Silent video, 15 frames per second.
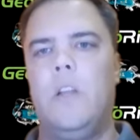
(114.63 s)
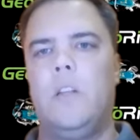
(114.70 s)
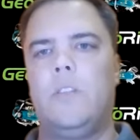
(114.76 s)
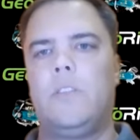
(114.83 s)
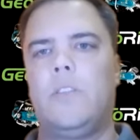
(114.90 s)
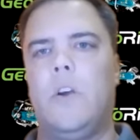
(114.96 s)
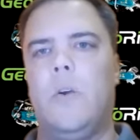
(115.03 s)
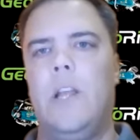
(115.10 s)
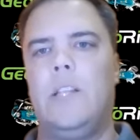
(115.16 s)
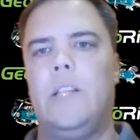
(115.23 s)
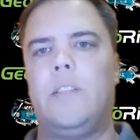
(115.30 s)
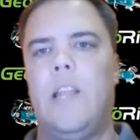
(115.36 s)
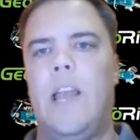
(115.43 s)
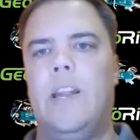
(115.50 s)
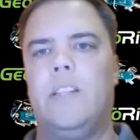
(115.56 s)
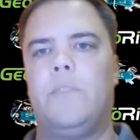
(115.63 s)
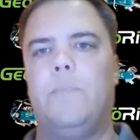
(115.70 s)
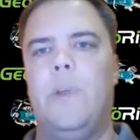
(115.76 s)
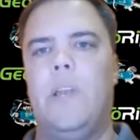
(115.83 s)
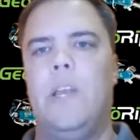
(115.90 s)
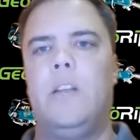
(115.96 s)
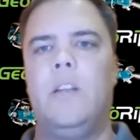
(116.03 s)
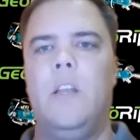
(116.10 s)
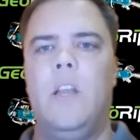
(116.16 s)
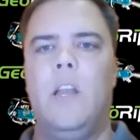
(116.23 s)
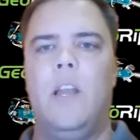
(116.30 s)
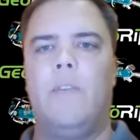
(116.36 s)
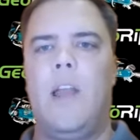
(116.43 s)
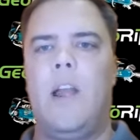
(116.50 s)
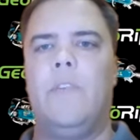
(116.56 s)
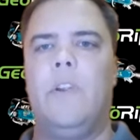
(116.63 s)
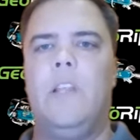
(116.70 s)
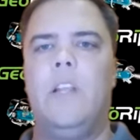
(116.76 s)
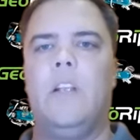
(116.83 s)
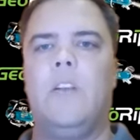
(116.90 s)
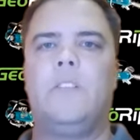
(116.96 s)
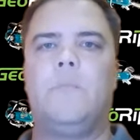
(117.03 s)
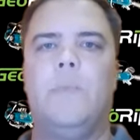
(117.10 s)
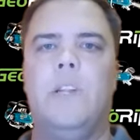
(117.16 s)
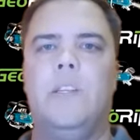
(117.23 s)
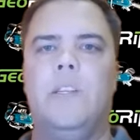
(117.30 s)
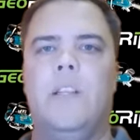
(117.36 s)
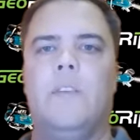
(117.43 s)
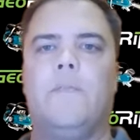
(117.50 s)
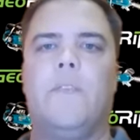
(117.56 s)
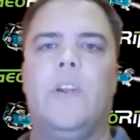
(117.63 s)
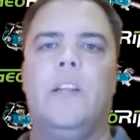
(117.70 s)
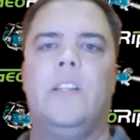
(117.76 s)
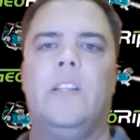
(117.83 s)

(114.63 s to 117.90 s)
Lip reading: So it's been every year it's been different.